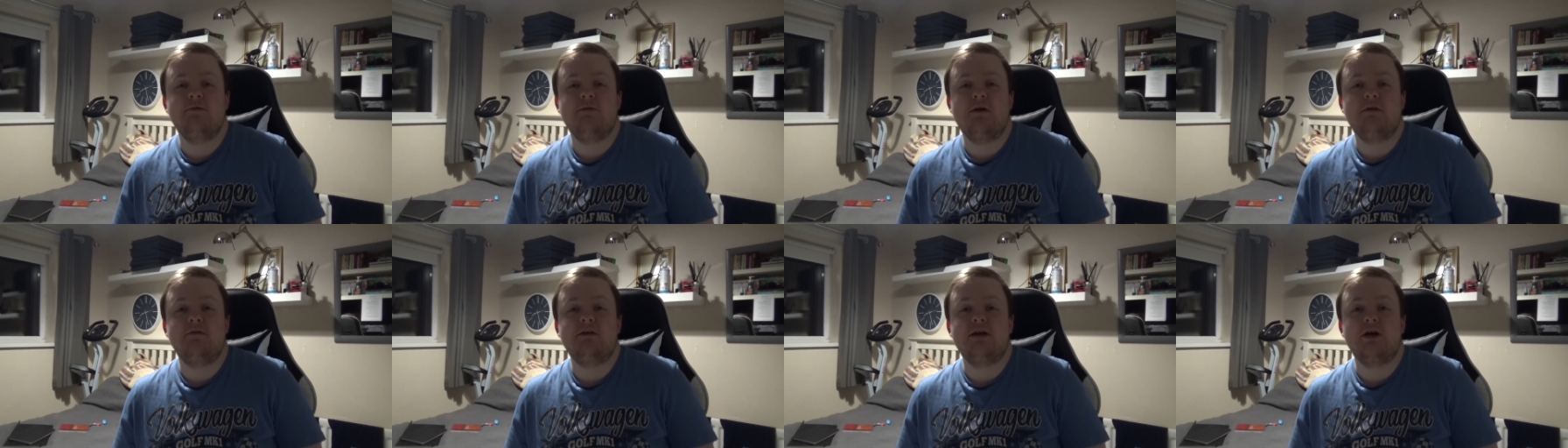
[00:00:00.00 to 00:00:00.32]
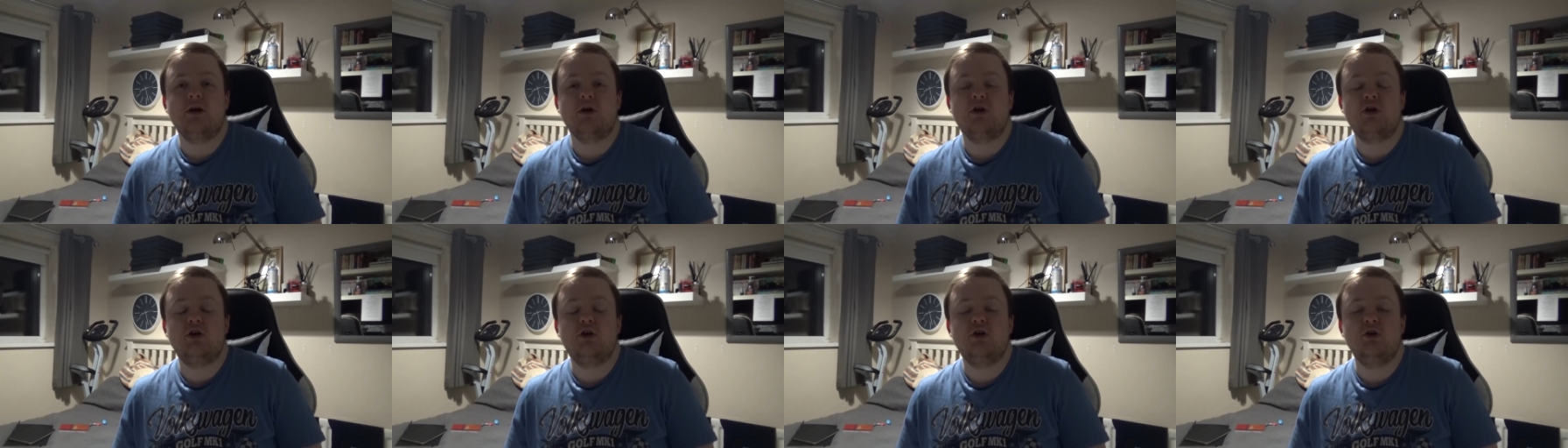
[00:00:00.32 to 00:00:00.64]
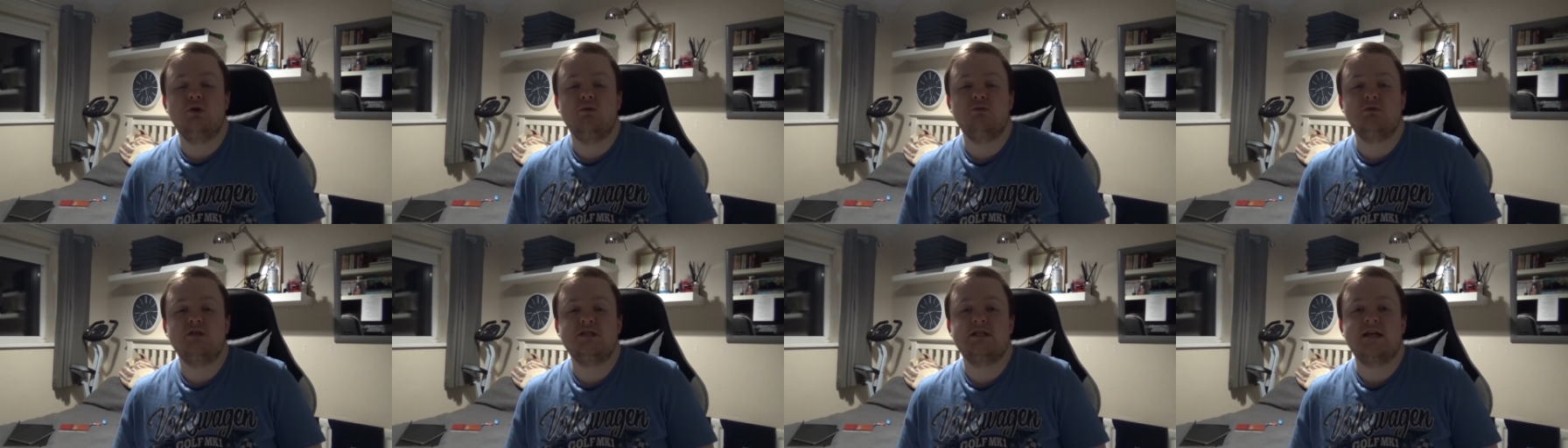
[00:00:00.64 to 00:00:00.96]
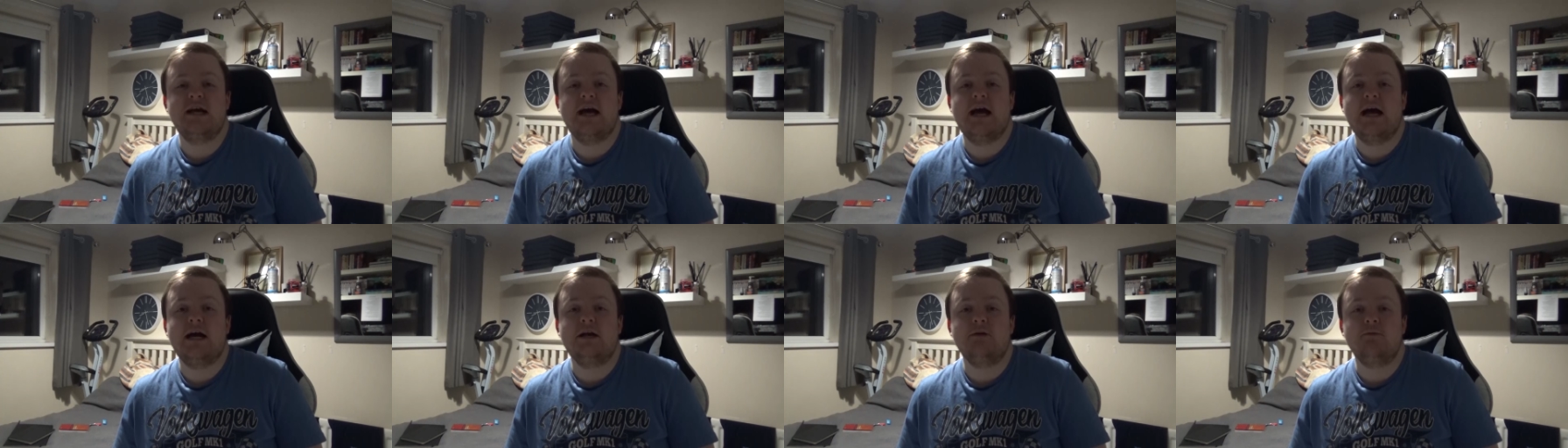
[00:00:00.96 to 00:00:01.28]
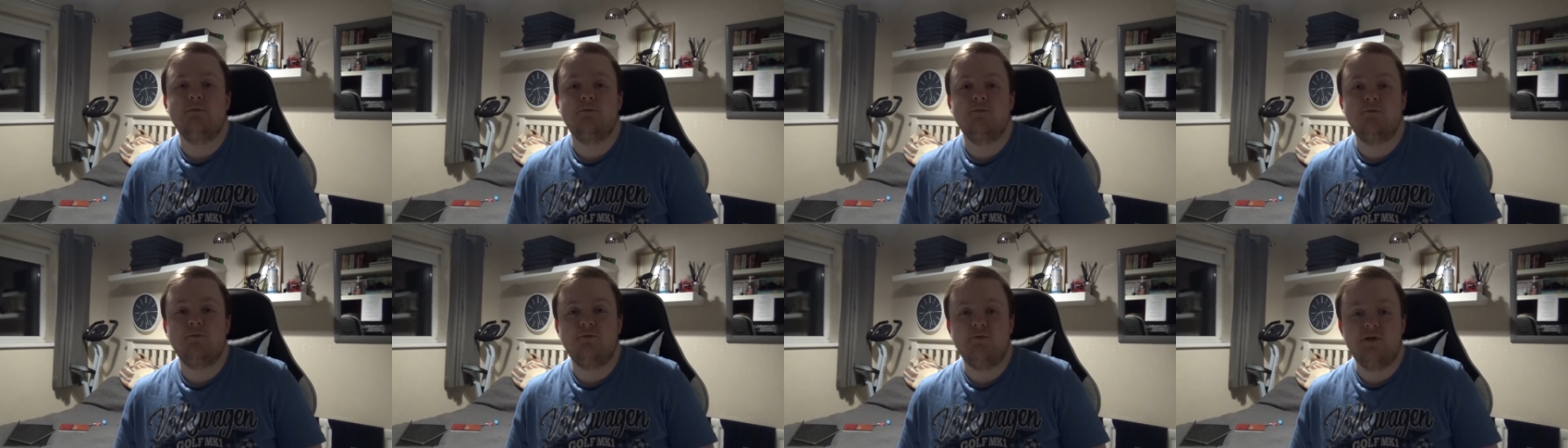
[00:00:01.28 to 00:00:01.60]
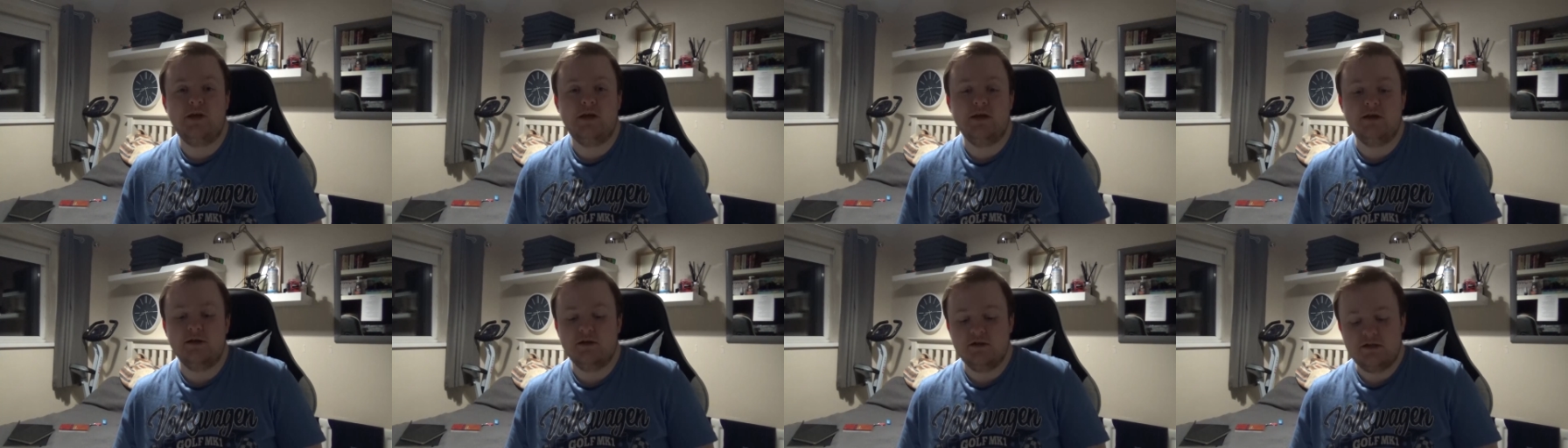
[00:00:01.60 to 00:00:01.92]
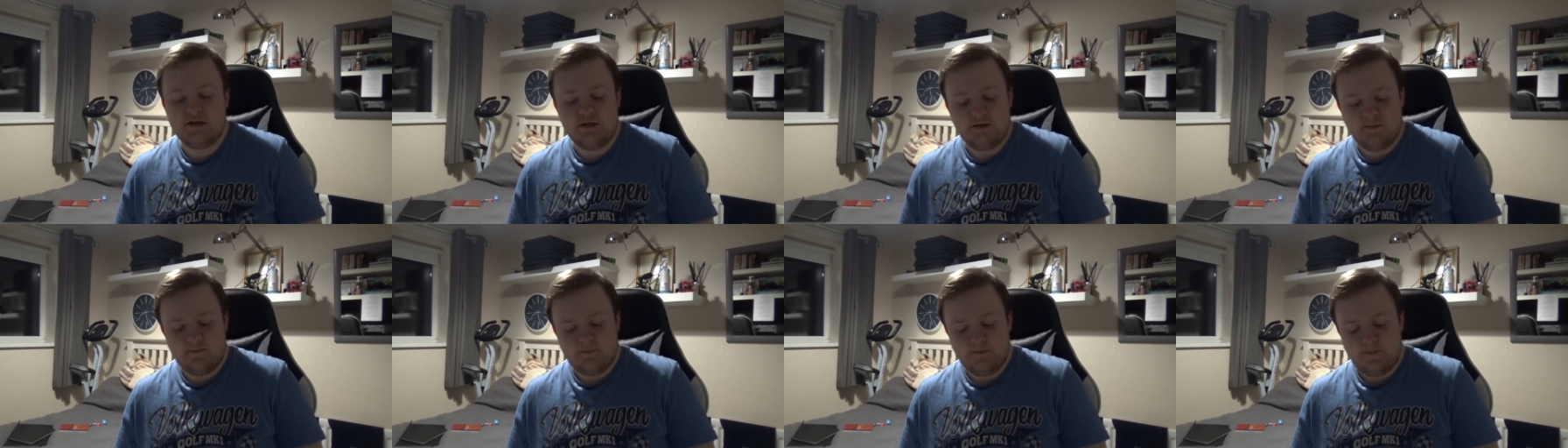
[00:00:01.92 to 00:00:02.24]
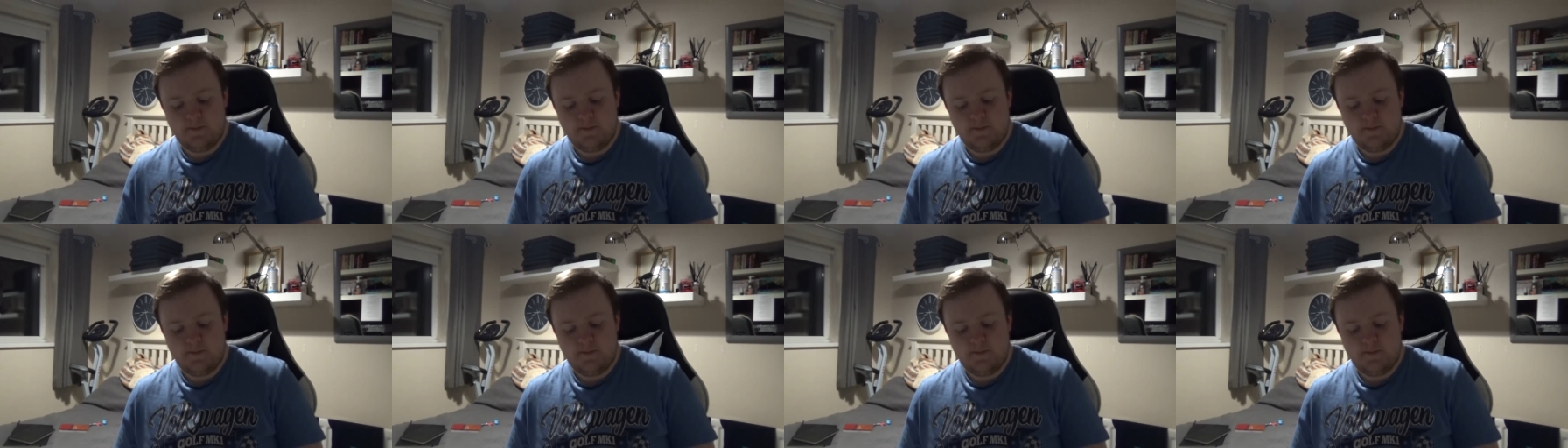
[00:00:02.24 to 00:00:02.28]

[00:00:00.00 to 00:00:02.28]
very acute and feared.